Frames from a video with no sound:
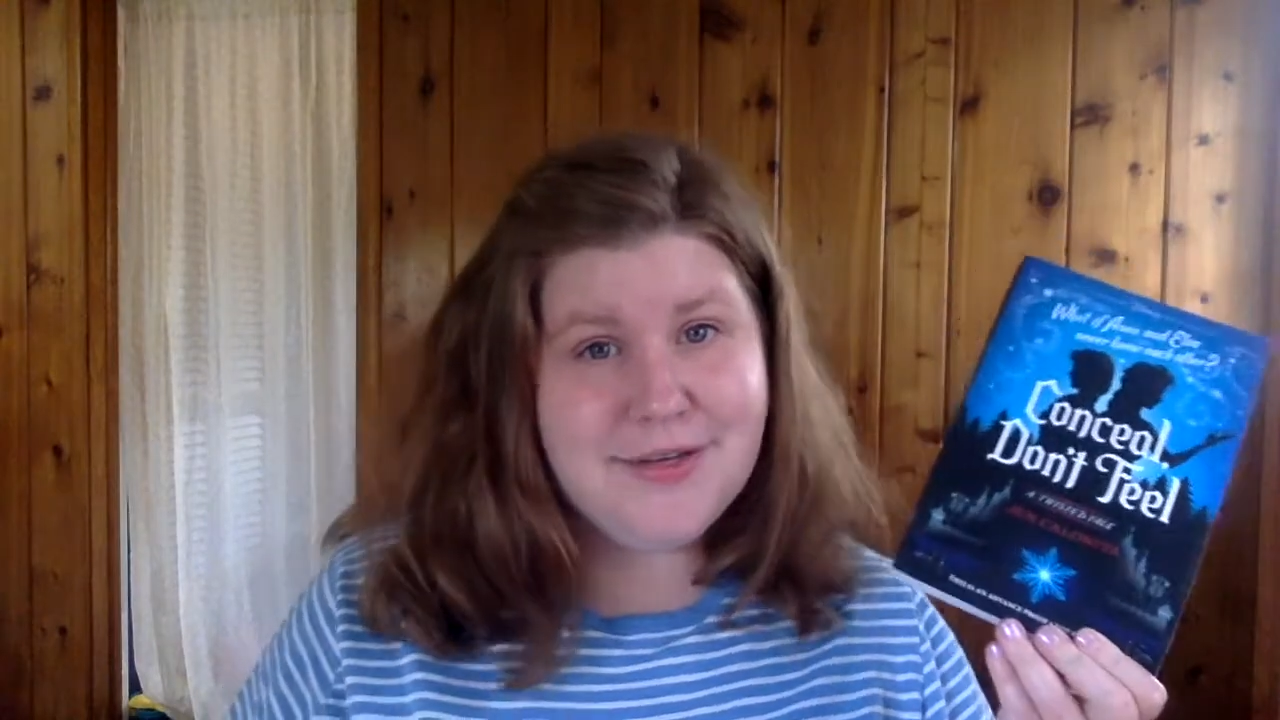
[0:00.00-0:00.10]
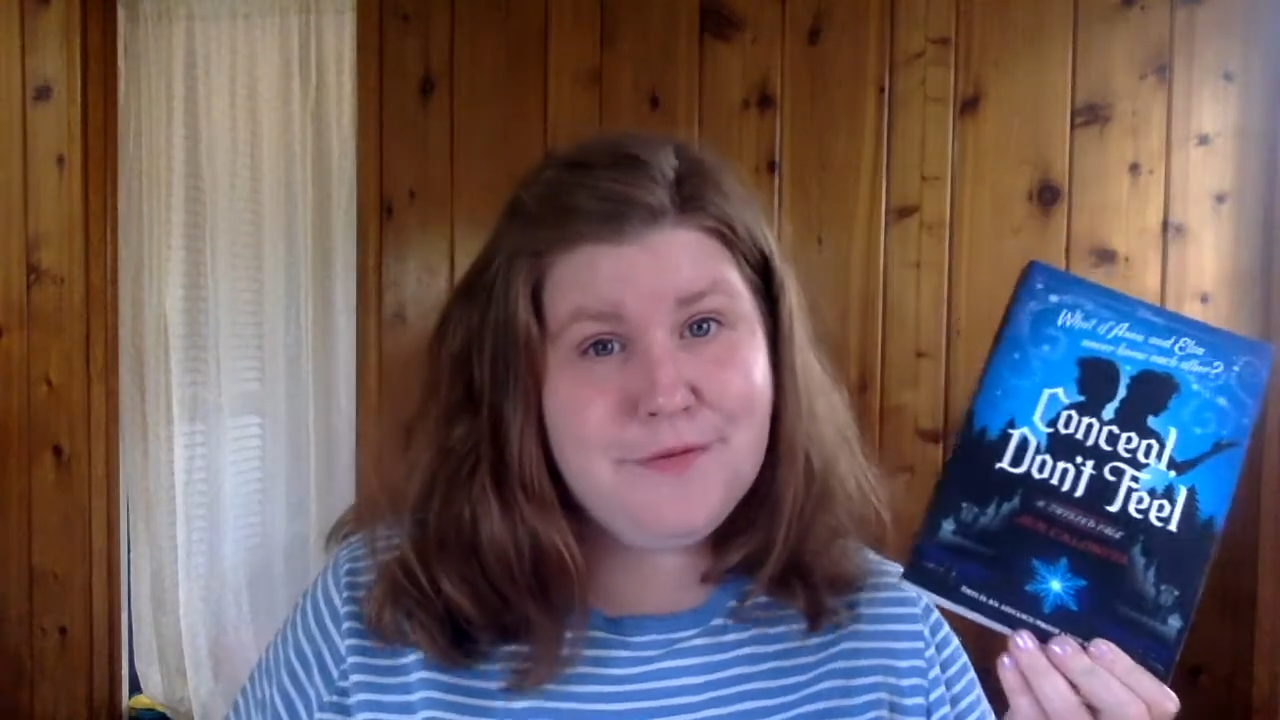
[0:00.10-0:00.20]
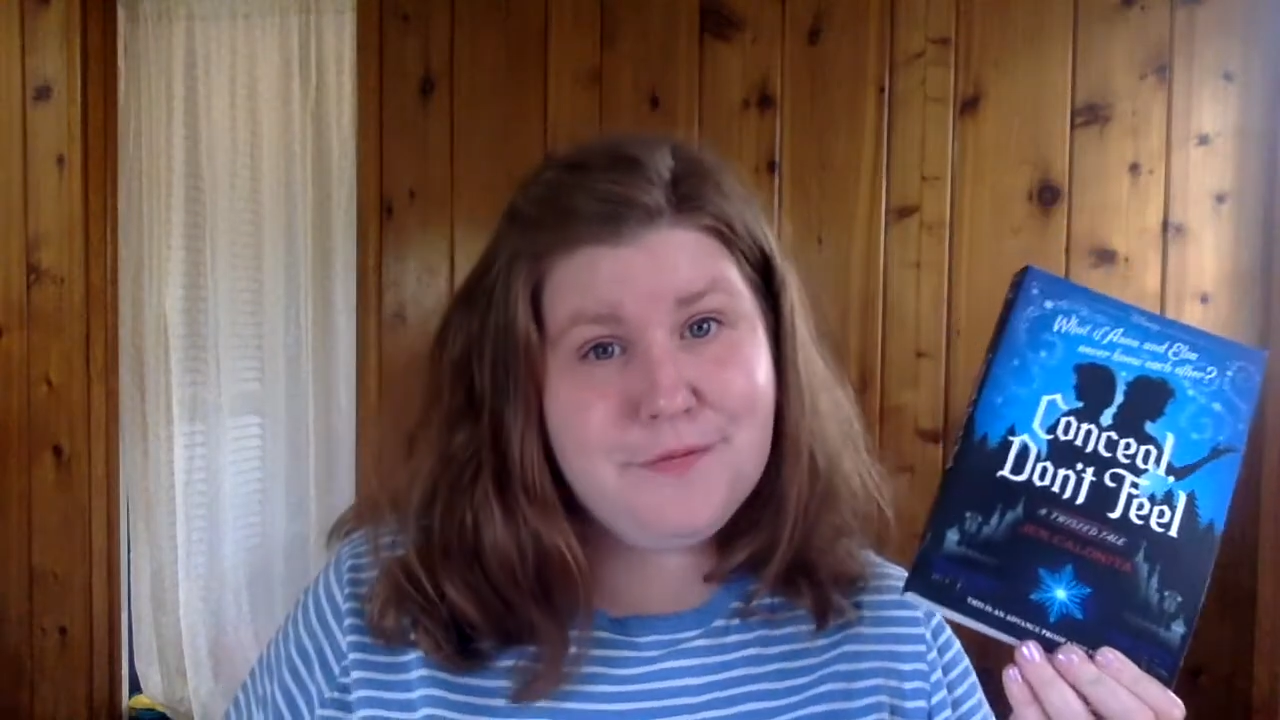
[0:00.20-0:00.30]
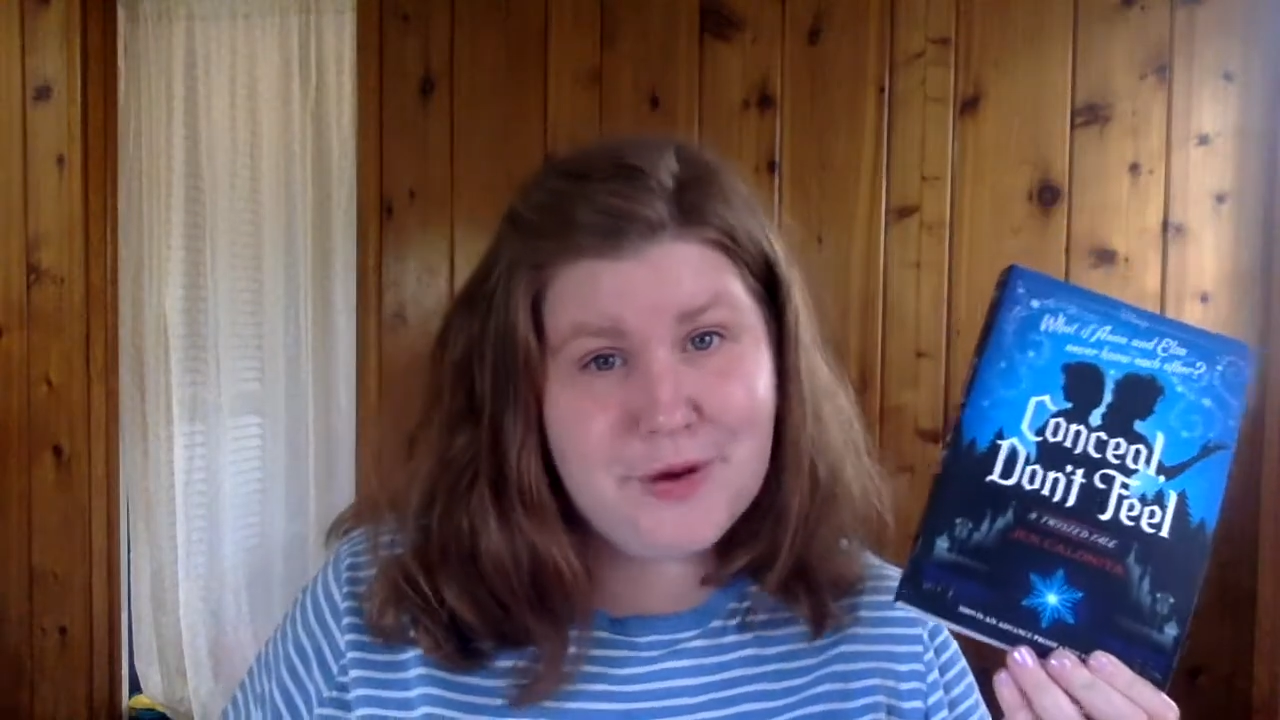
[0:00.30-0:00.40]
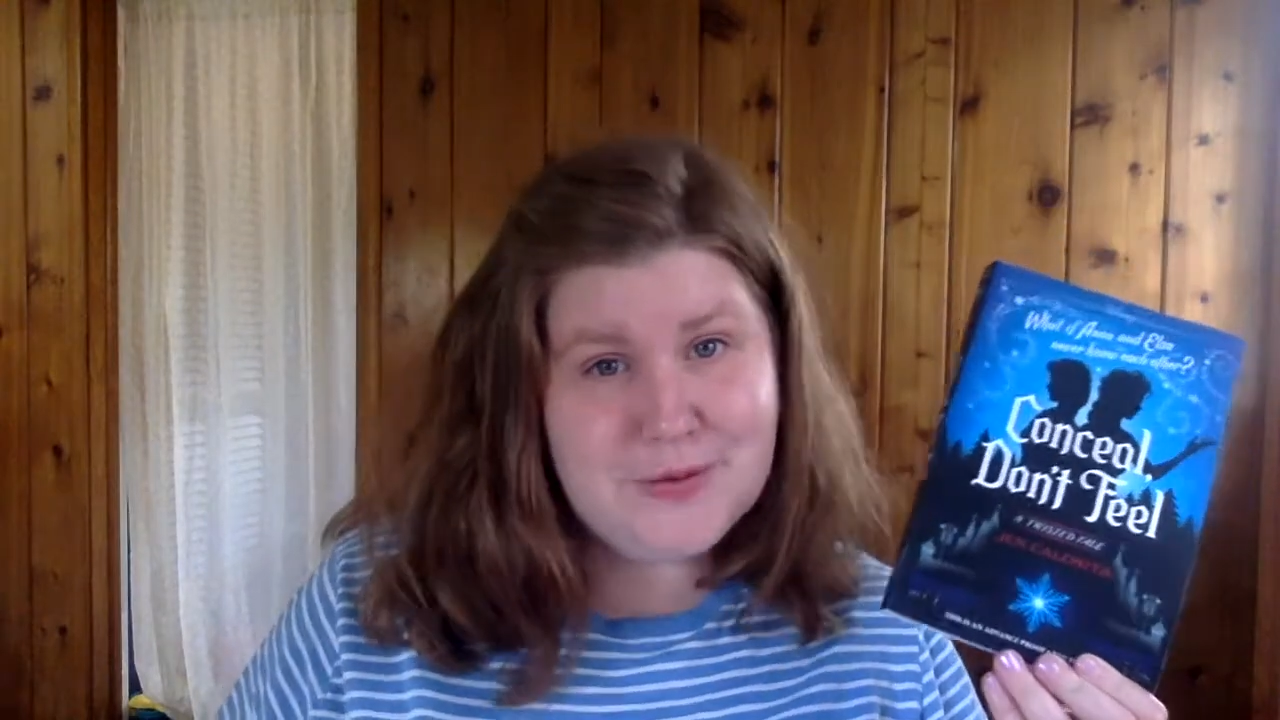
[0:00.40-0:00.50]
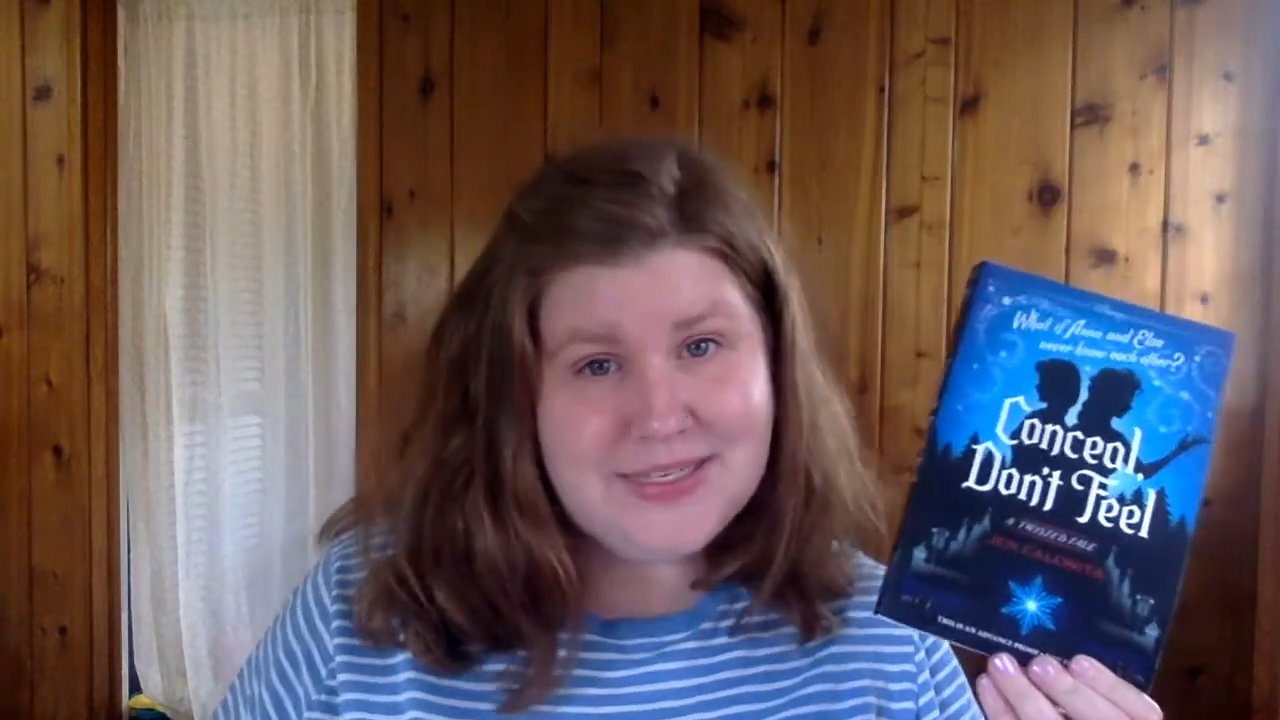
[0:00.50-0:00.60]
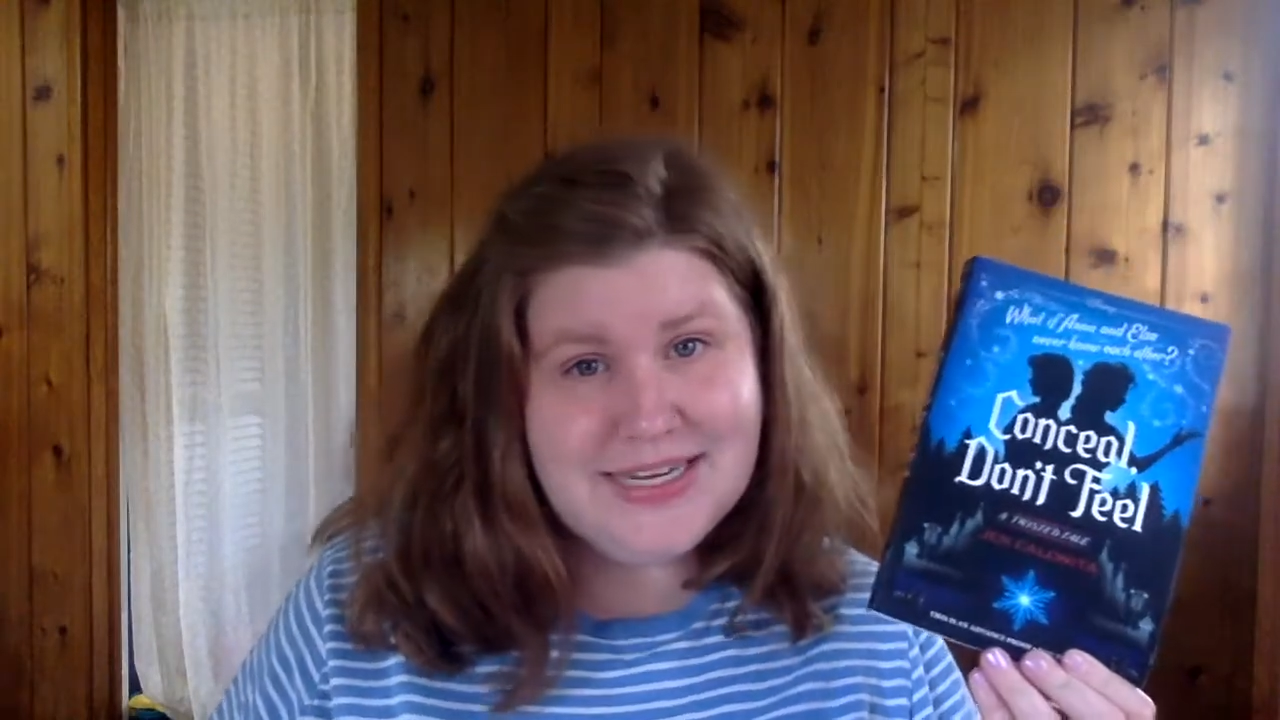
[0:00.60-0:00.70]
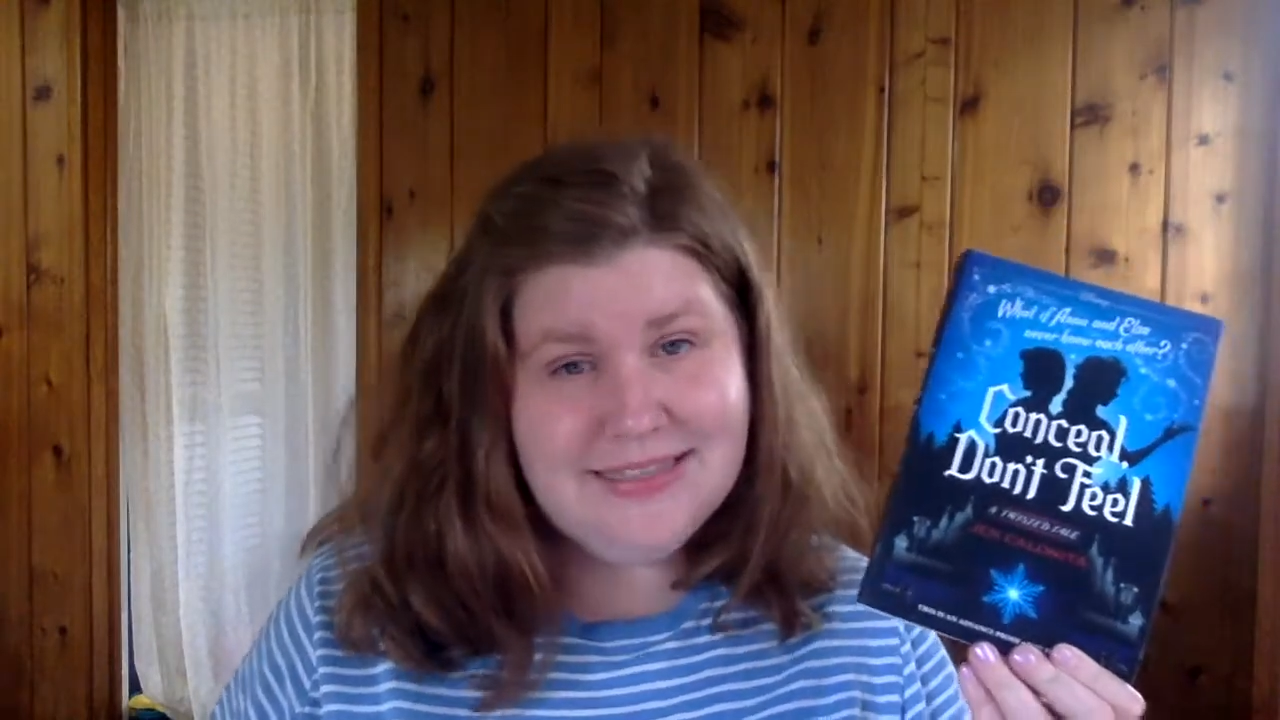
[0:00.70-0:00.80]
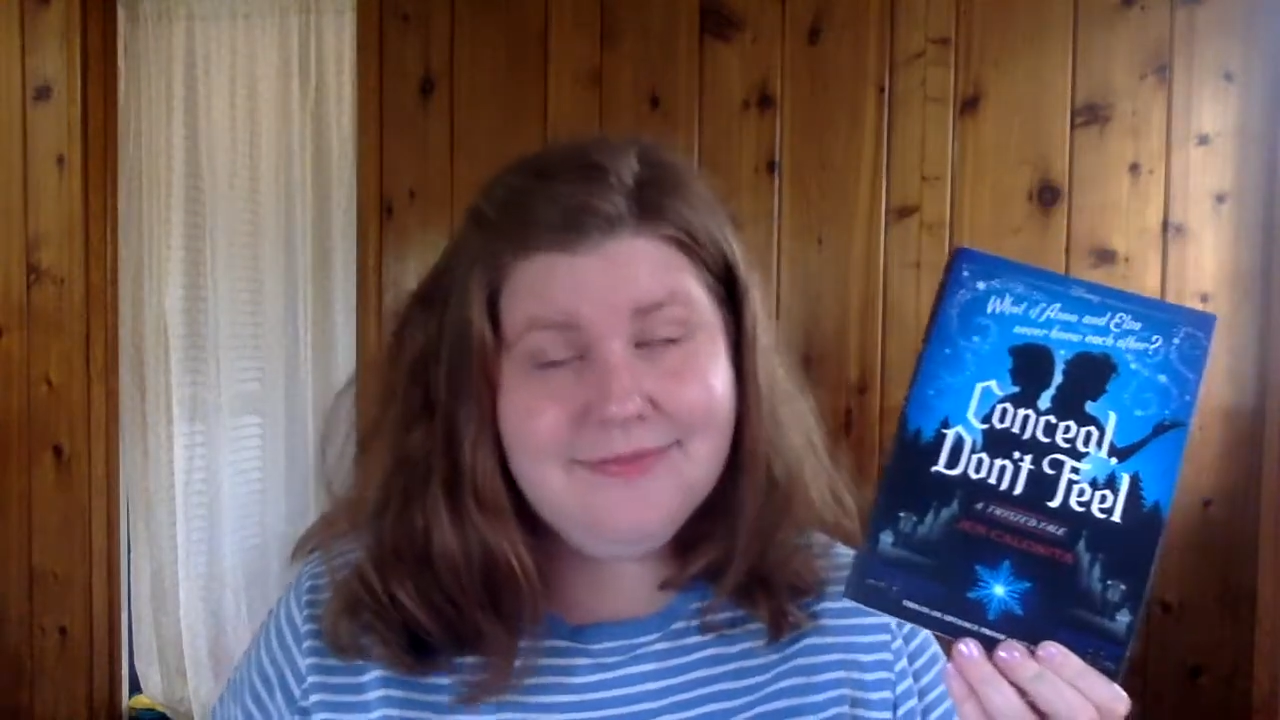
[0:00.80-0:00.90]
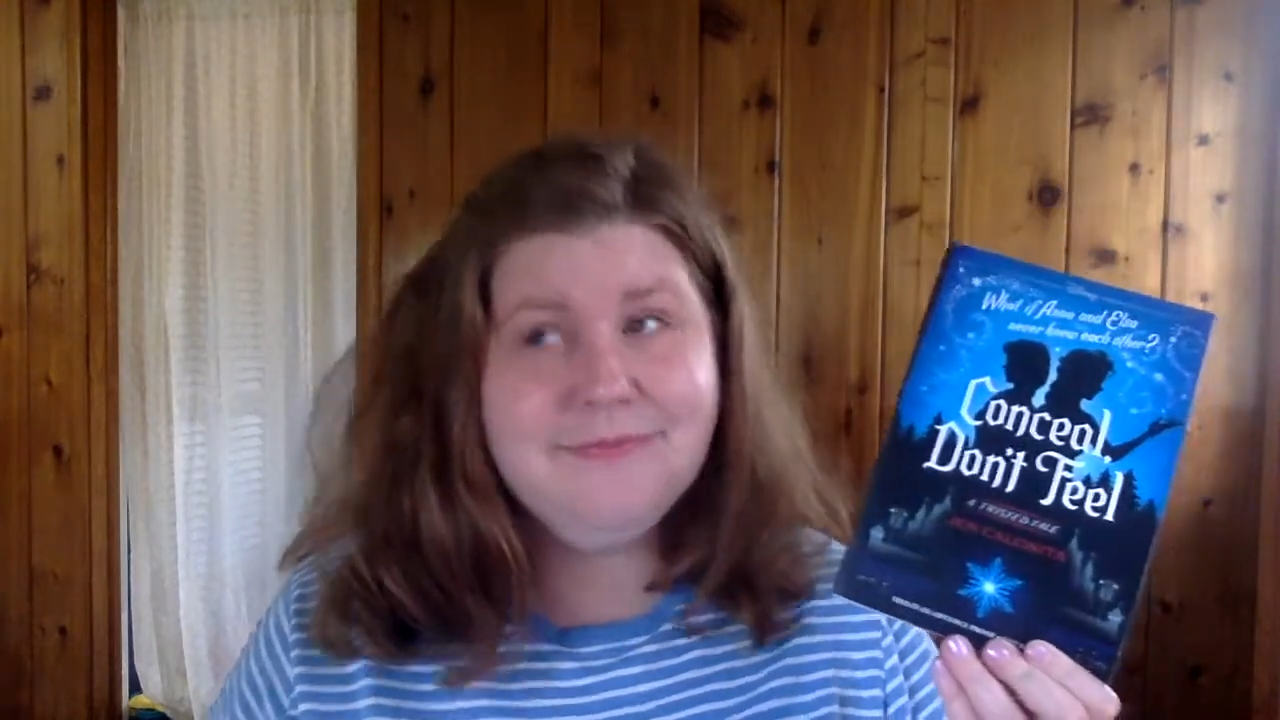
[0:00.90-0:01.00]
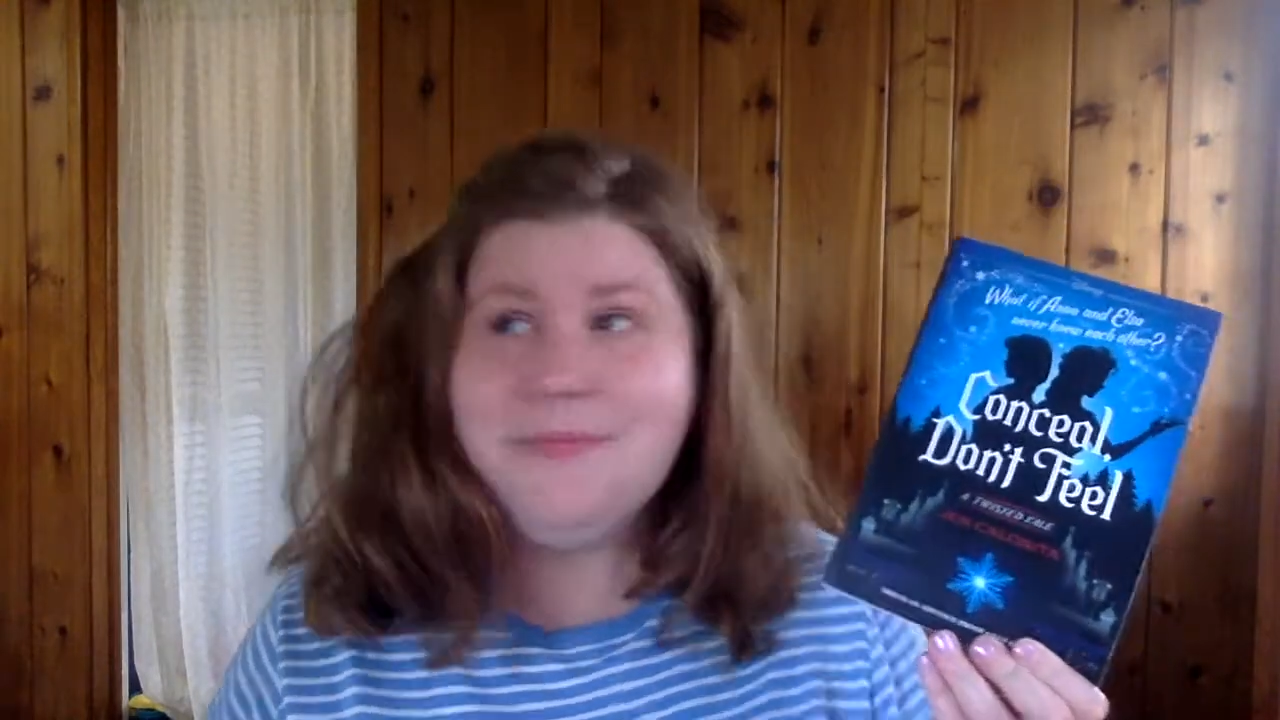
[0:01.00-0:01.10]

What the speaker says: of Frozen,